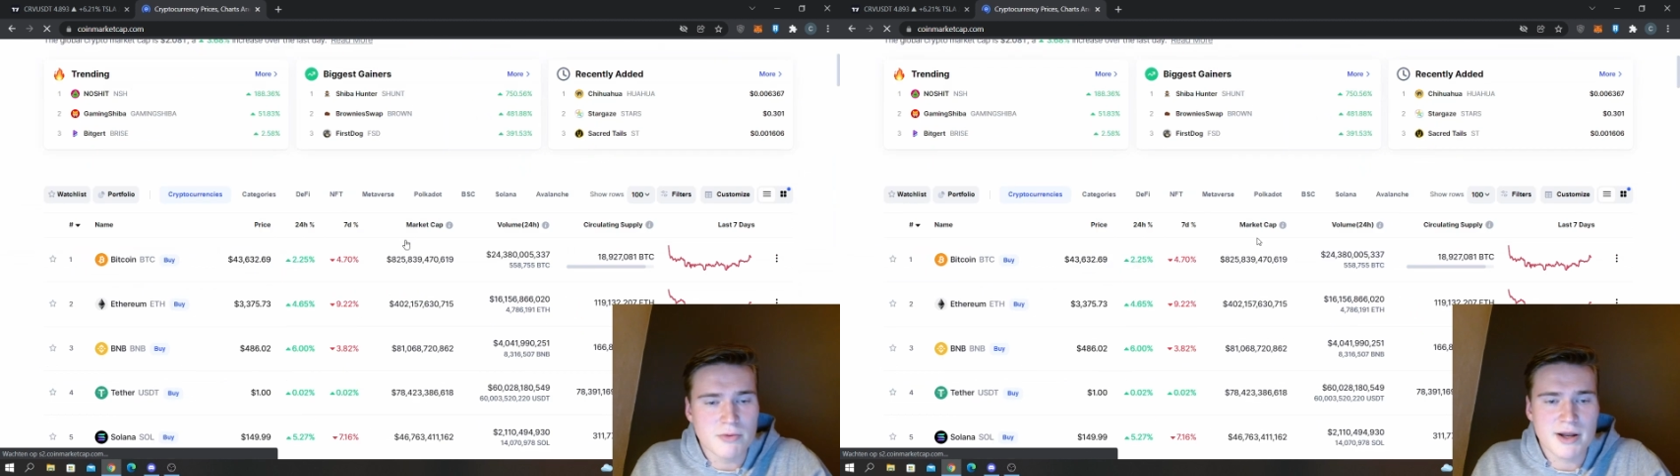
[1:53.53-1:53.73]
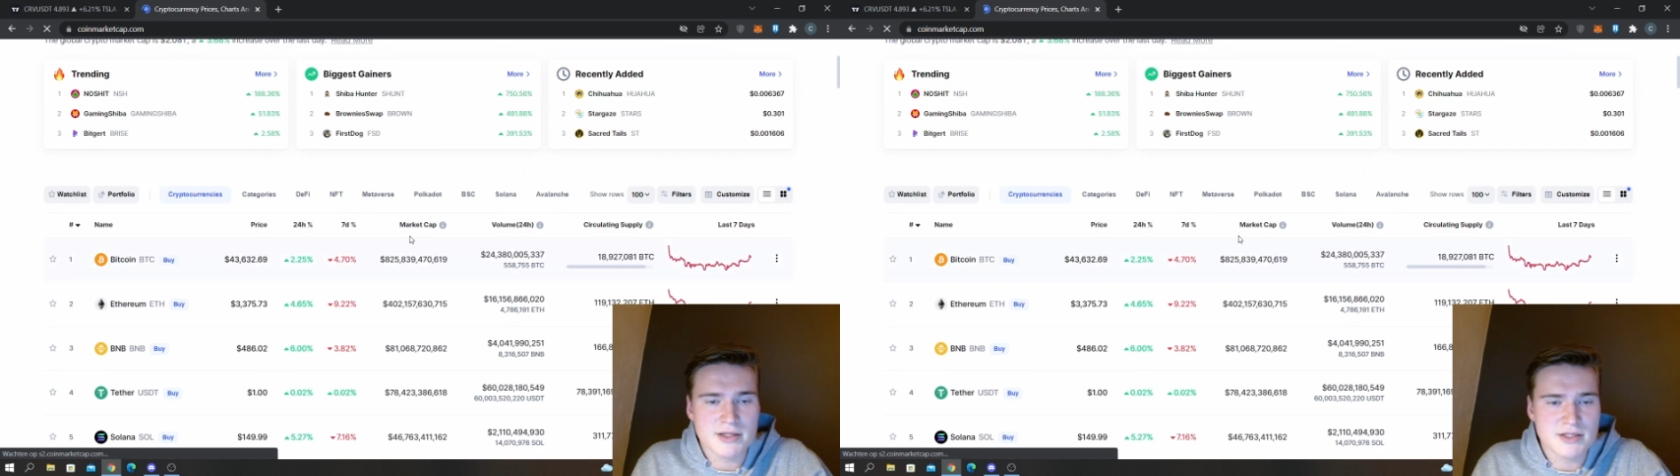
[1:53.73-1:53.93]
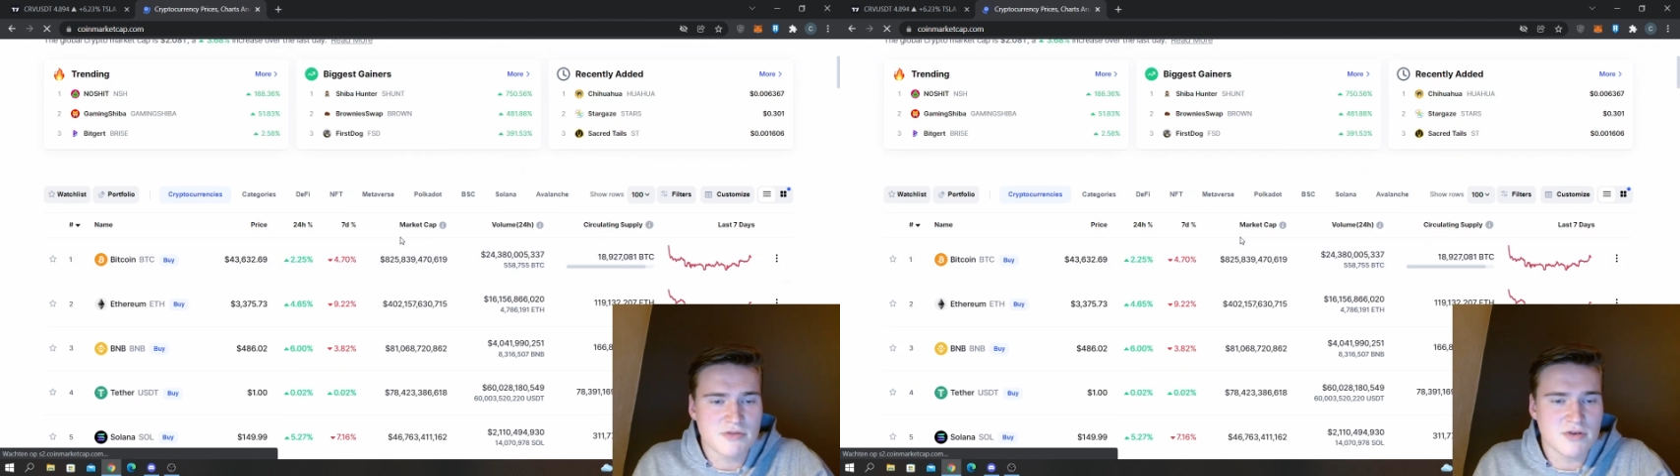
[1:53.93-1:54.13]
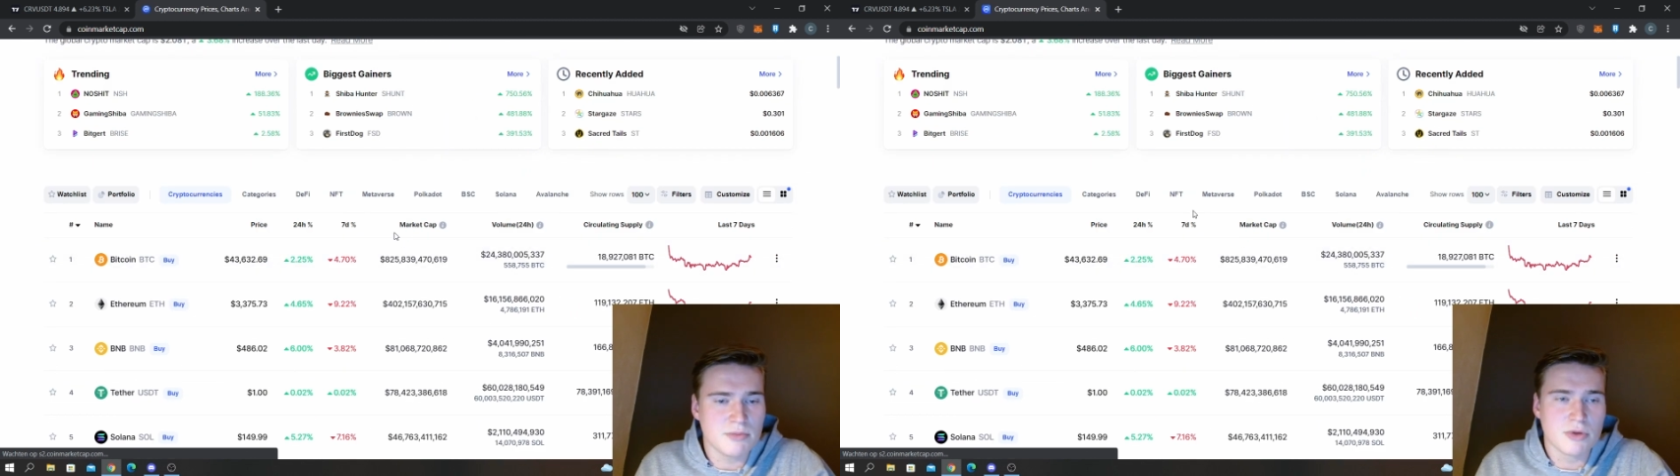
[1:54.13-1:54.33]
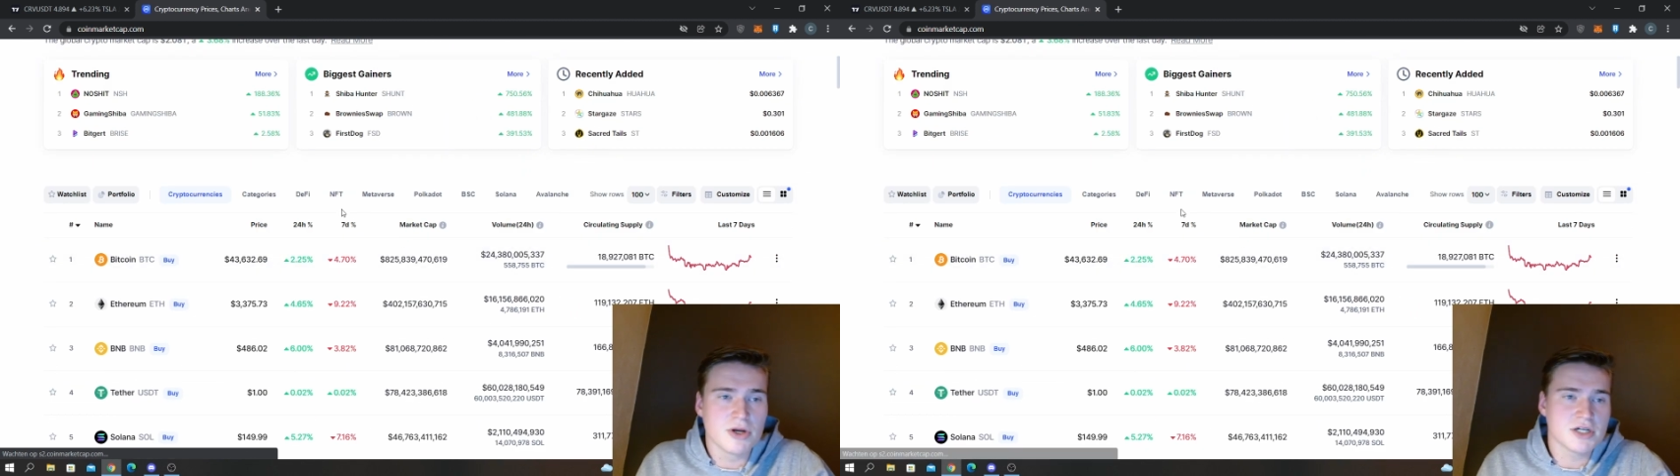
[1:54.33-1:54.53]
relatively
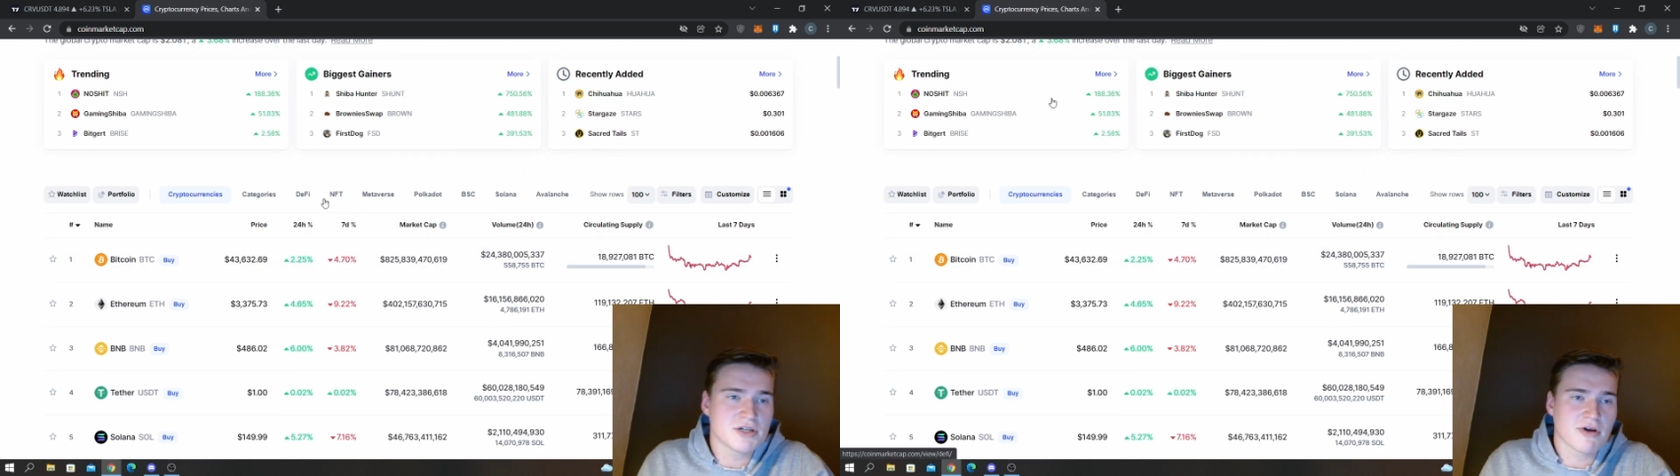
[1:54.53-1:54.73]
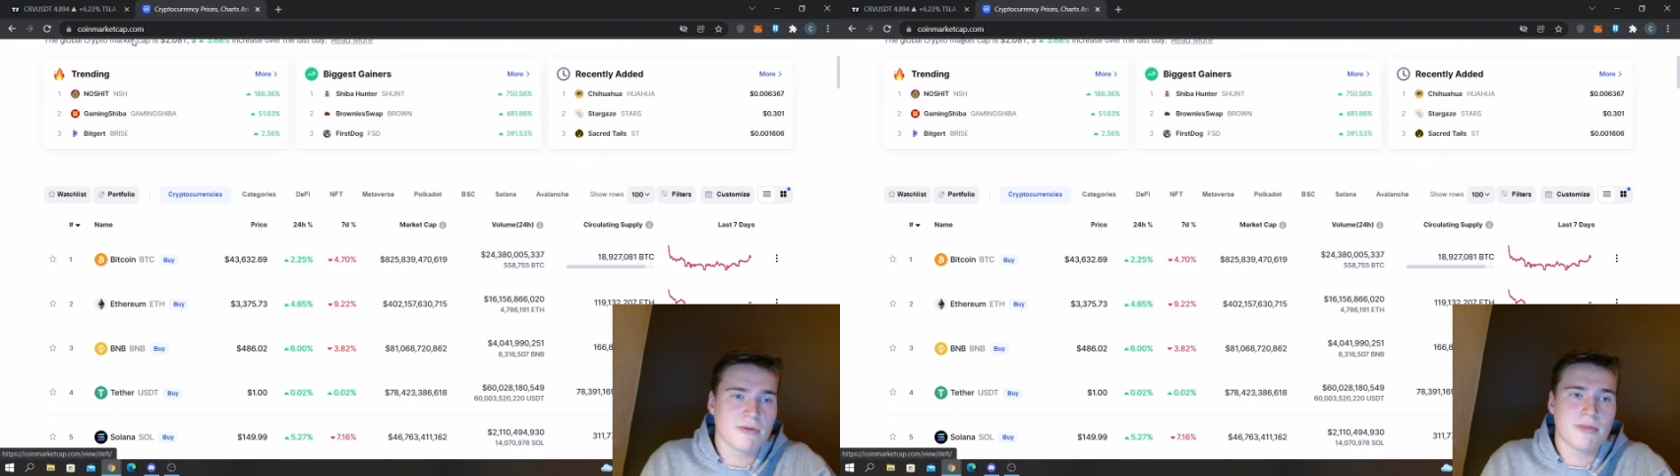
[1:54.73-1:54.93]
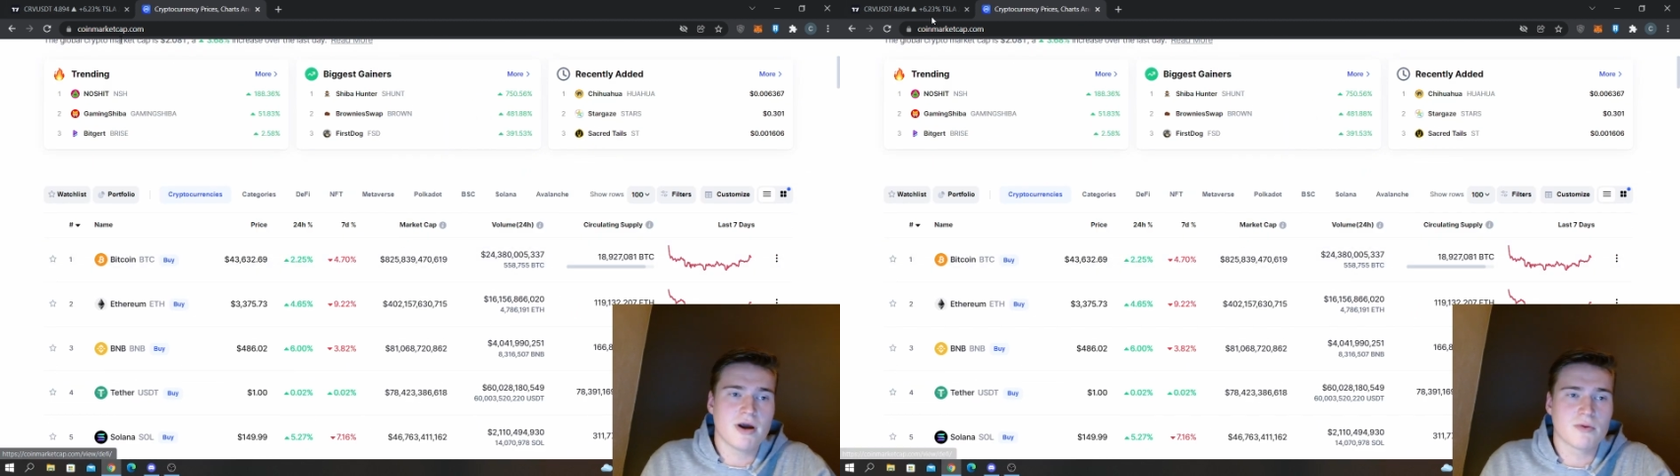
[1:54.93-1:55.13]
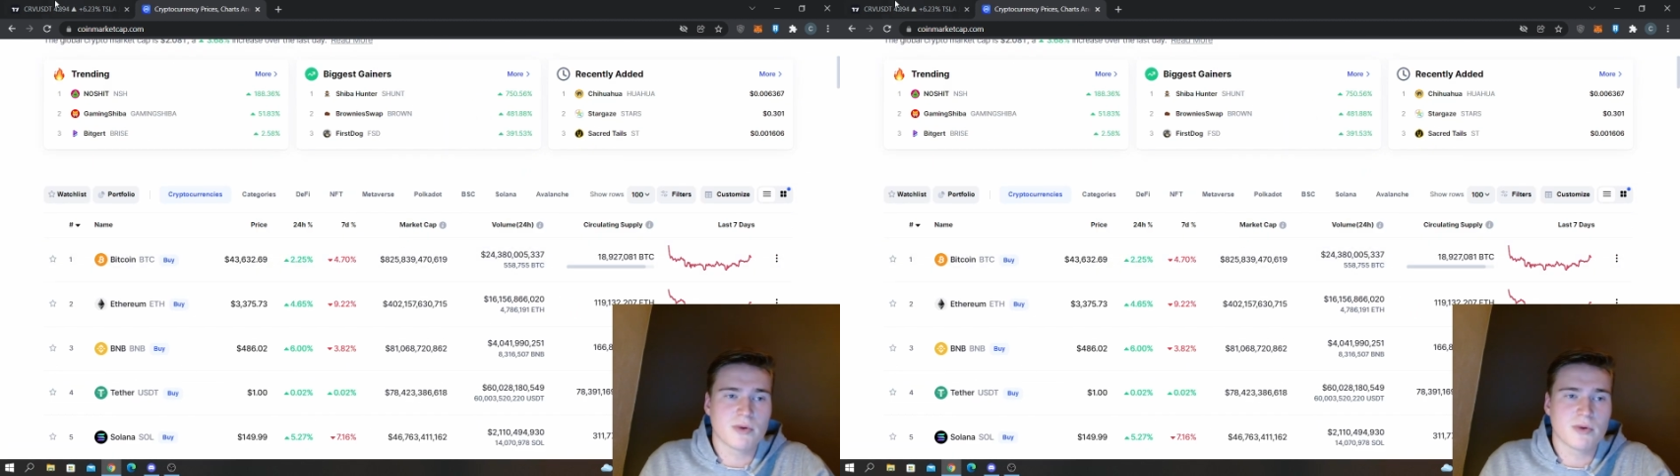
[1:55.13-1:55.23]
bullish if you compare it